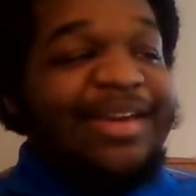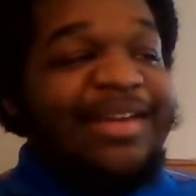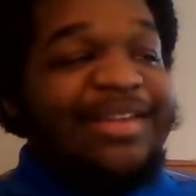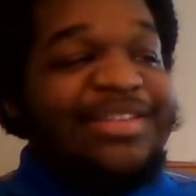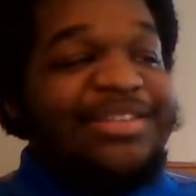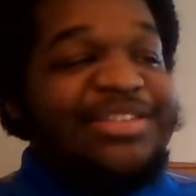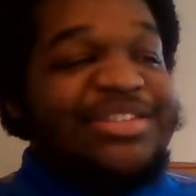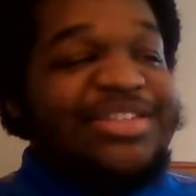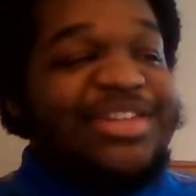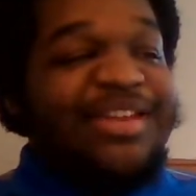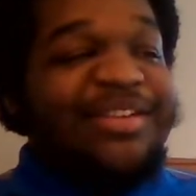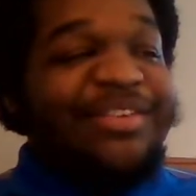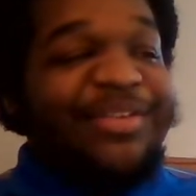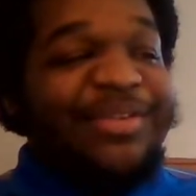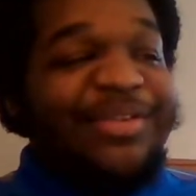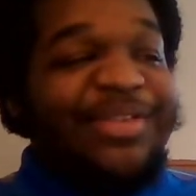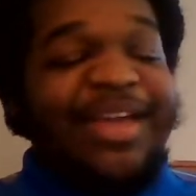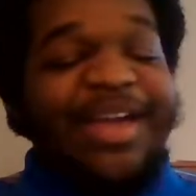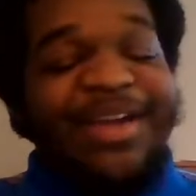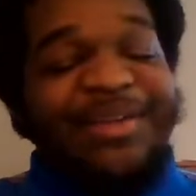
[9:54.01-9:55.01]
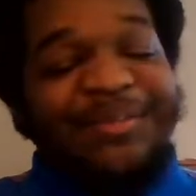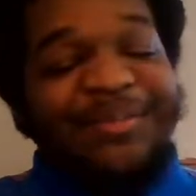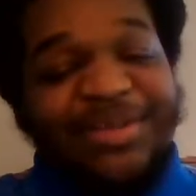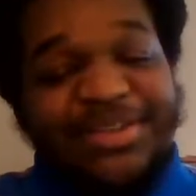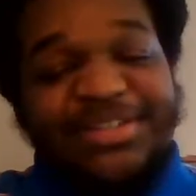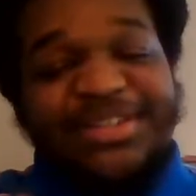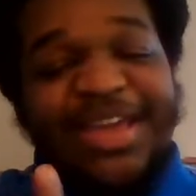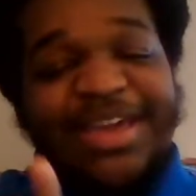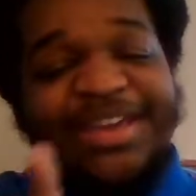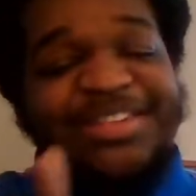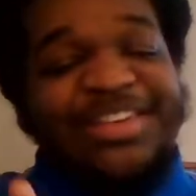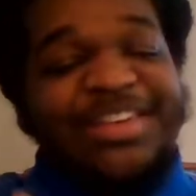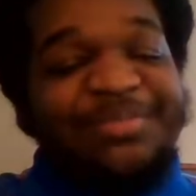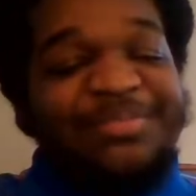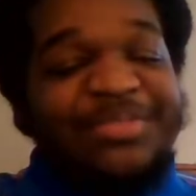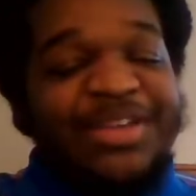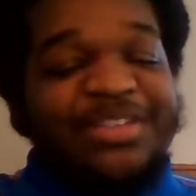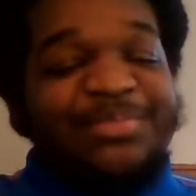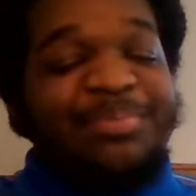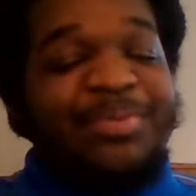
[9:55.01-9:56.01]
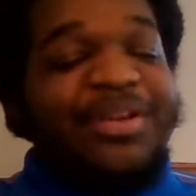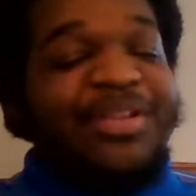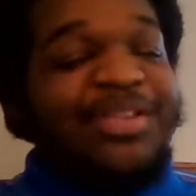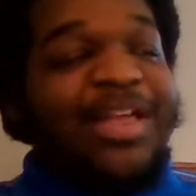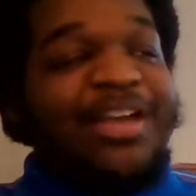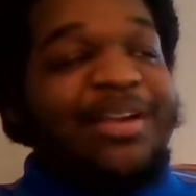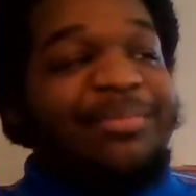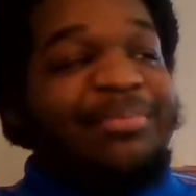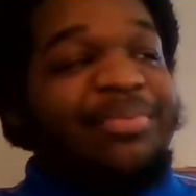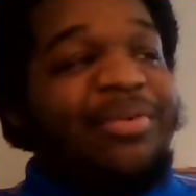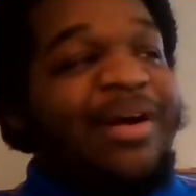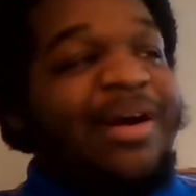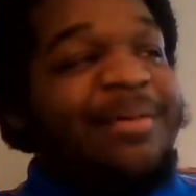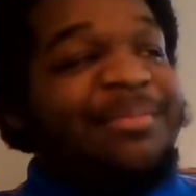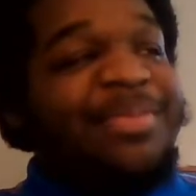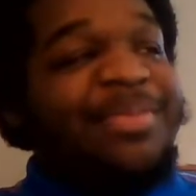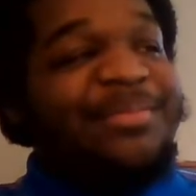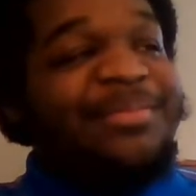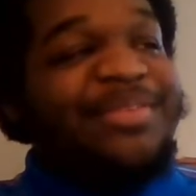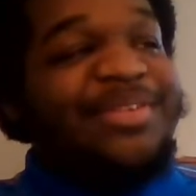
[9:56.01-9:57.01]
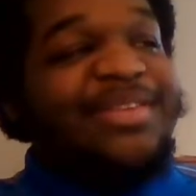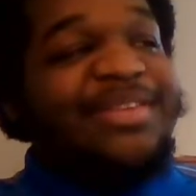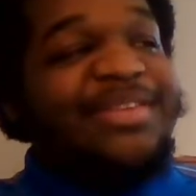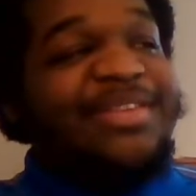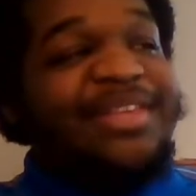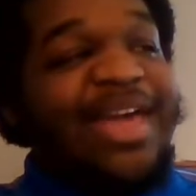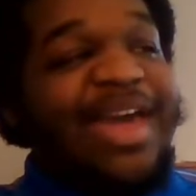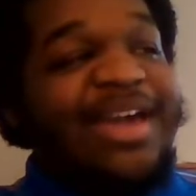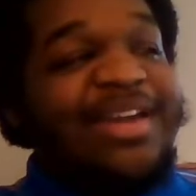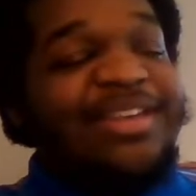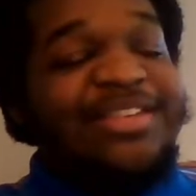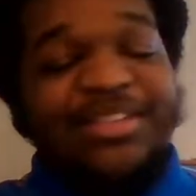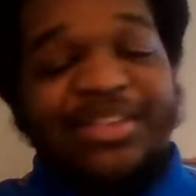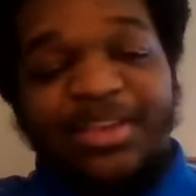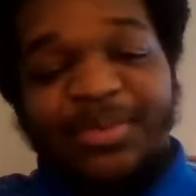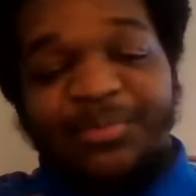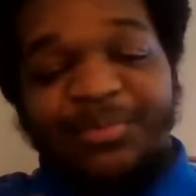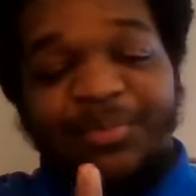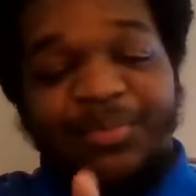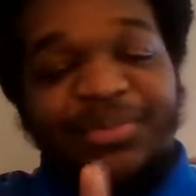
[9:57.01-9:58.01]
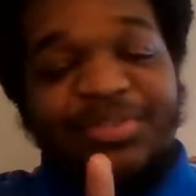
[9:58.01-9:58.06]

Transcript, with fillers: in general, which actually does bring a lot of problems, actually,